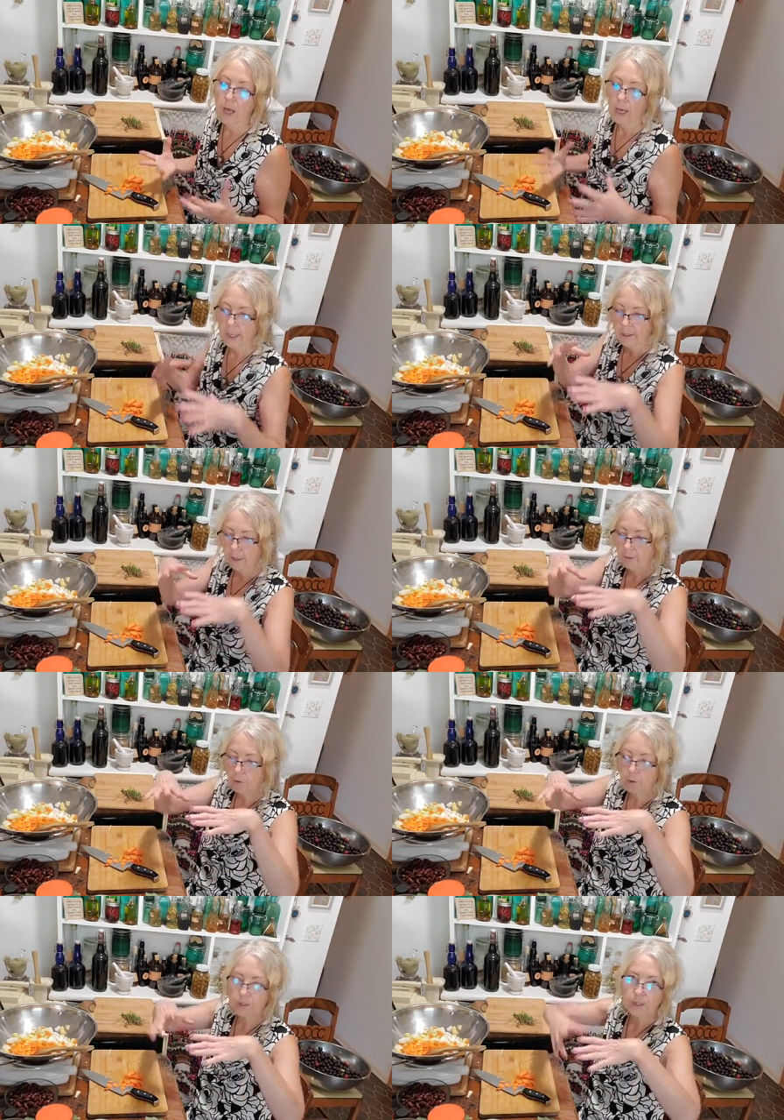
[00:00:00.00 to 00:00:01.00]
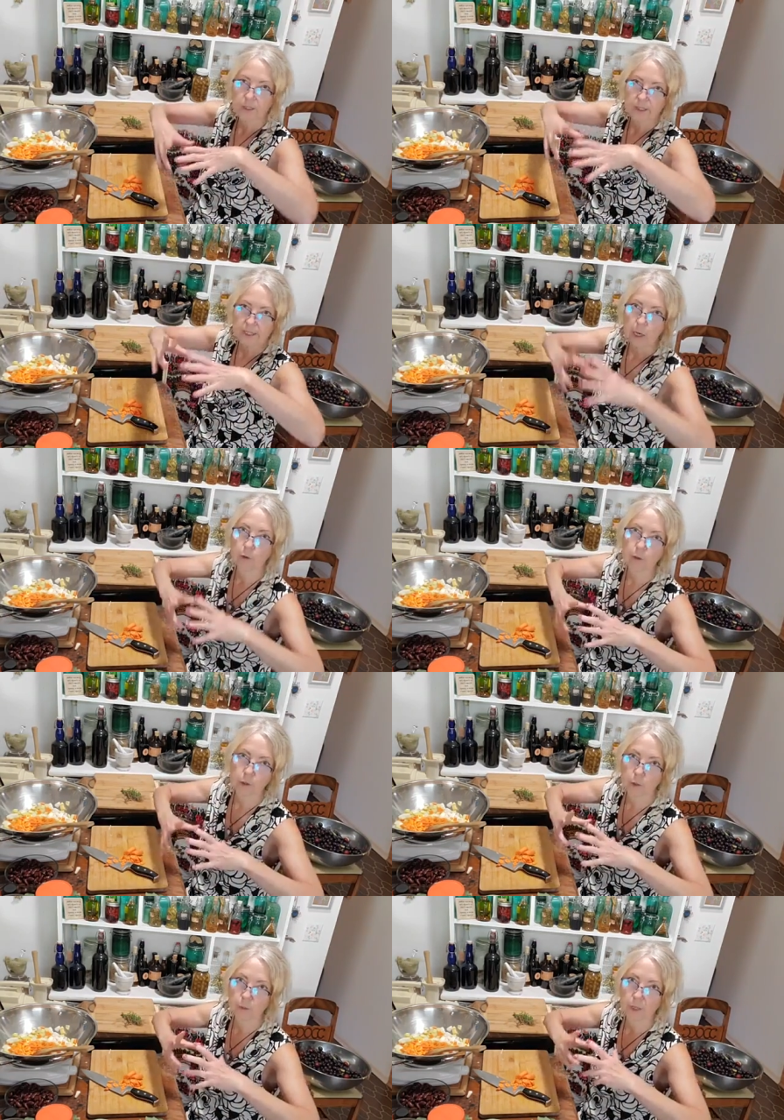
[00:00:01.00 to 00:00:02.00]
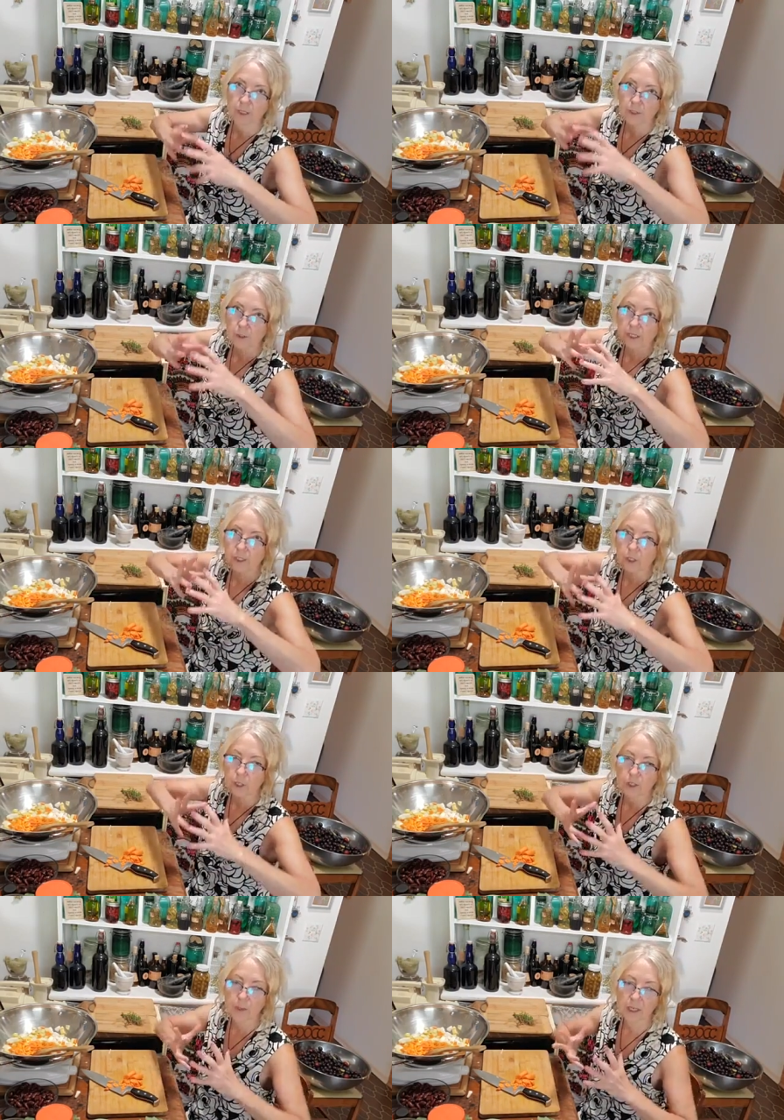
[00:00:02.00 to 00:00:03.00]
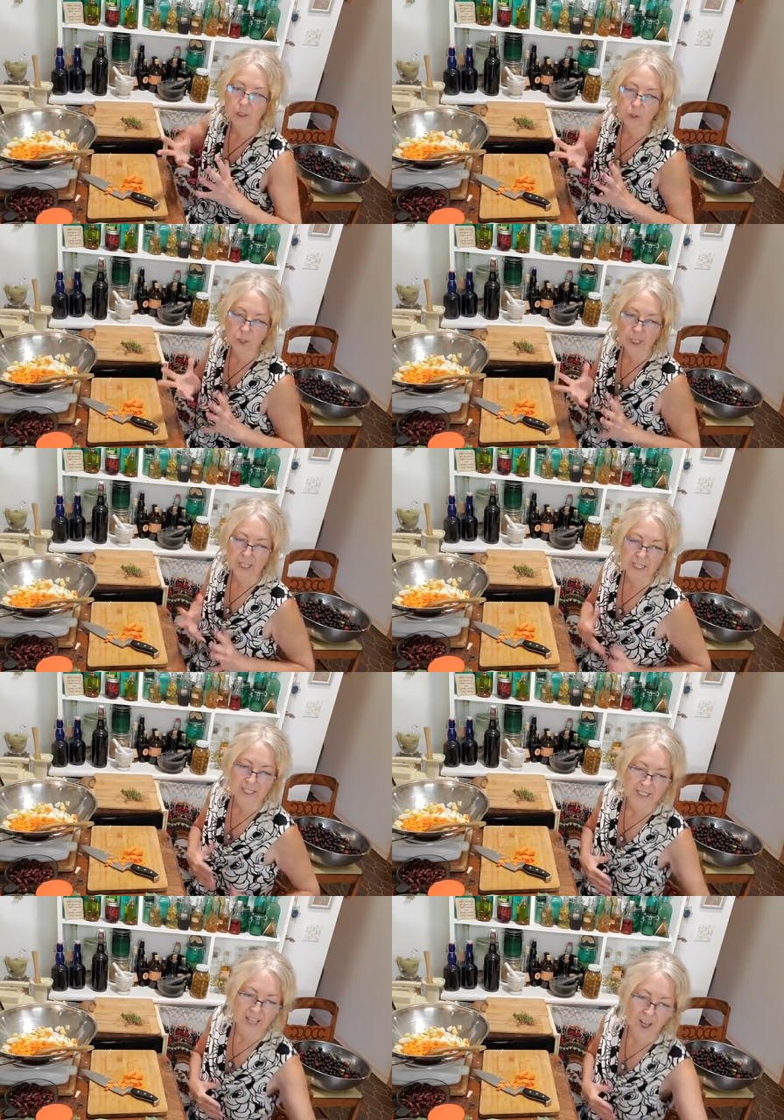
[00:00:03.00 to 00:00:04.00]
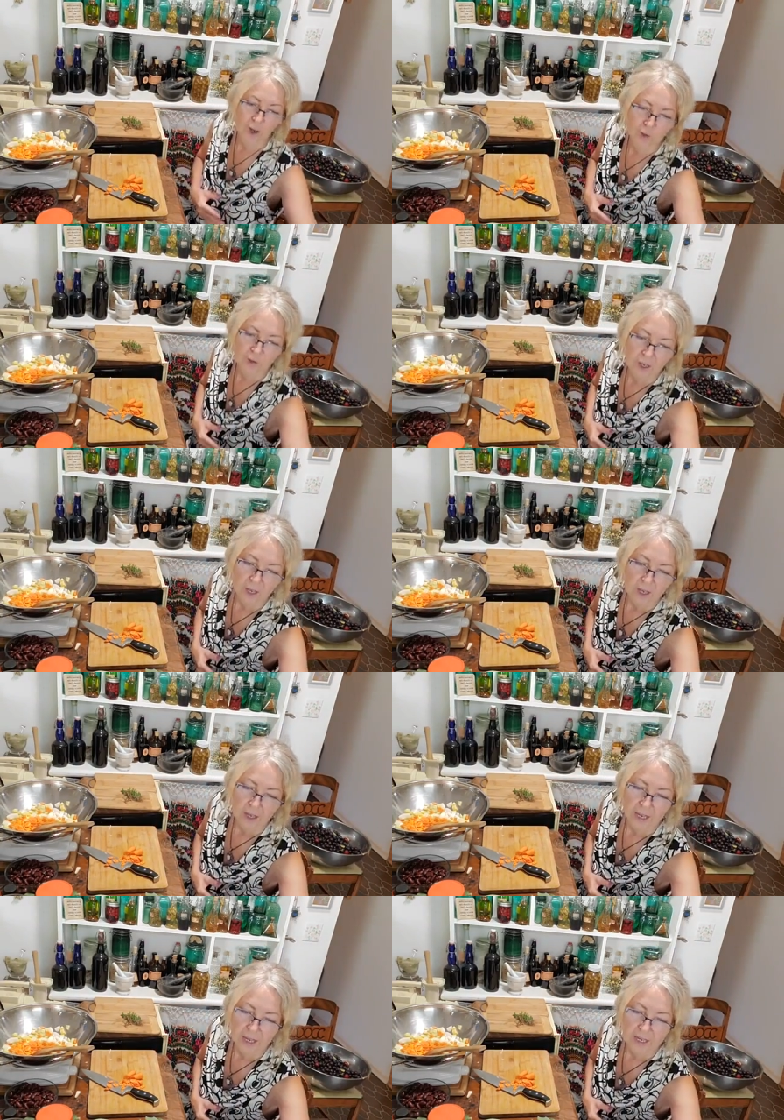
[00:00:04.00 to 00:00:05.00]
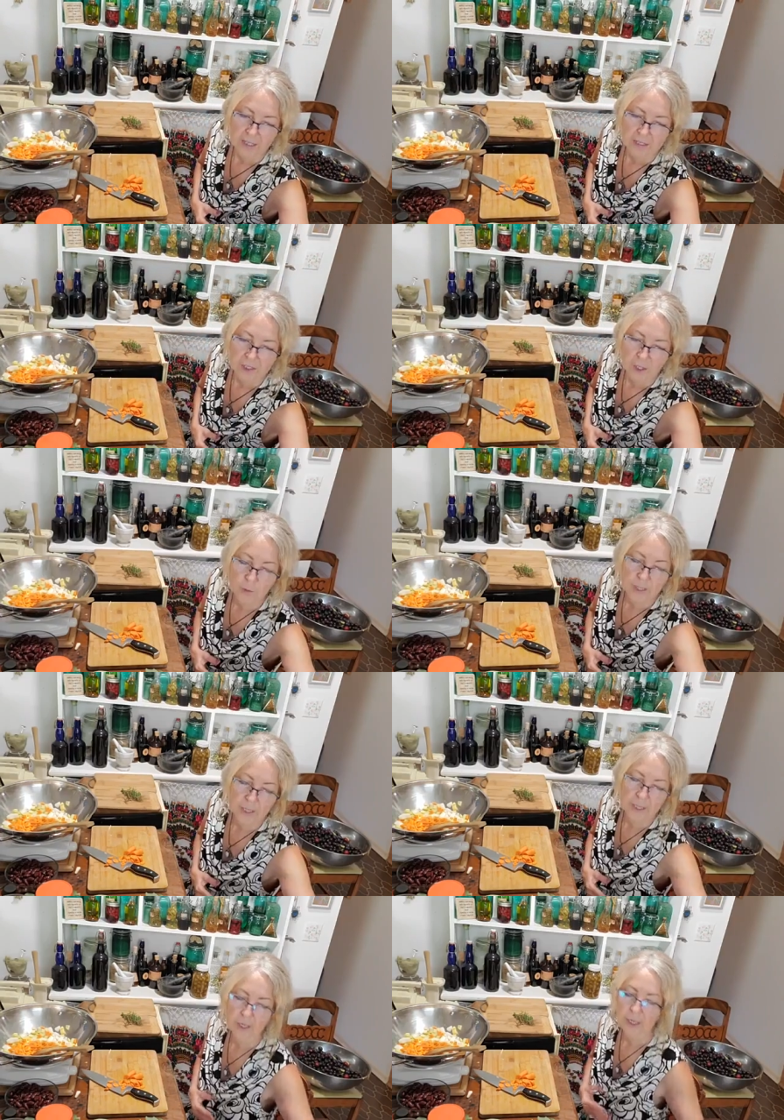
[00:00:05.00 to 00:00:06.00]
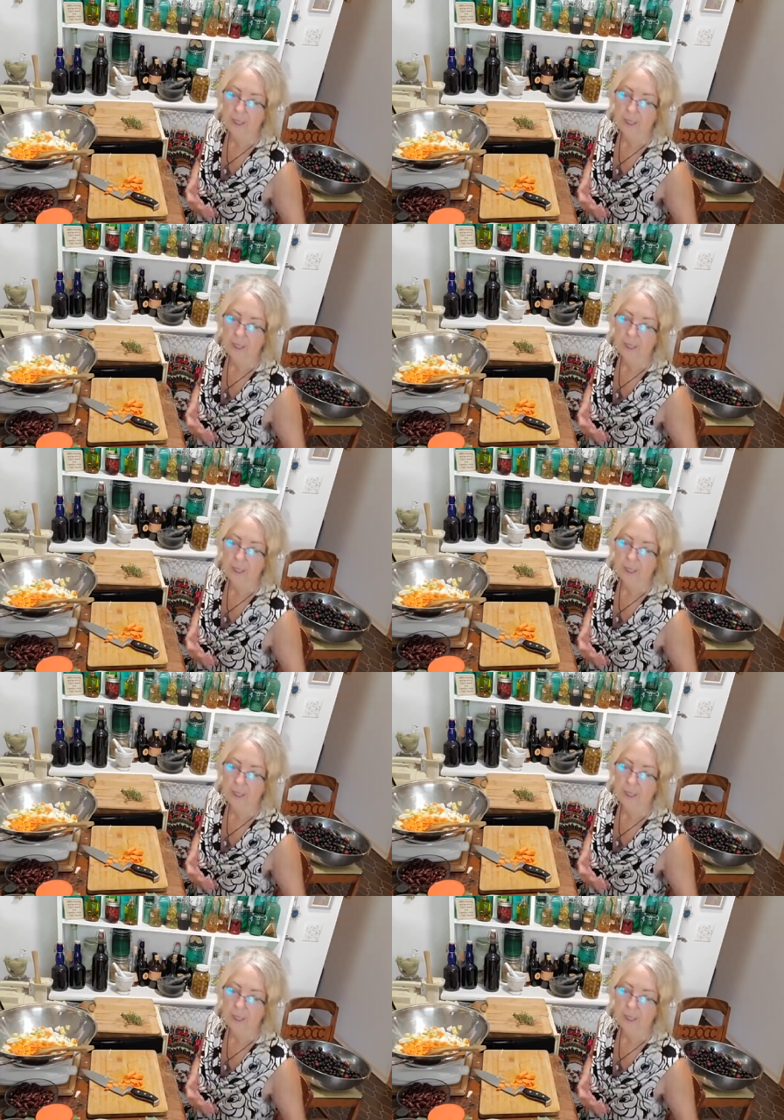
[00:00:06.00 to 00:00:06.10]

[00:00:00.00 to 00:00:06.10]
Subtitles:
And of course, it's a down herb, right? So it starts by circulating down and going,